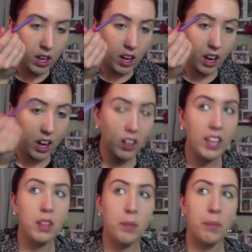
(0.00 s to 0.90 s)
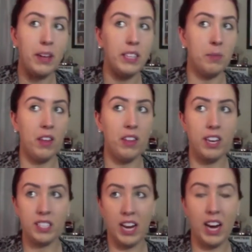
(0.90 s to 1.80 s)
And I like the best method
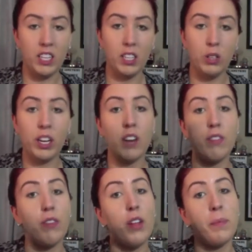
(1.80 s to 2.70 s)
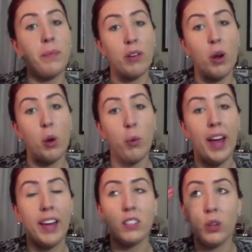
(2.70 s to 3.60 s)
is to actually look in a further mirror
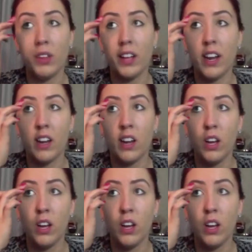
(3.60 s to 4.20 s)
away, so then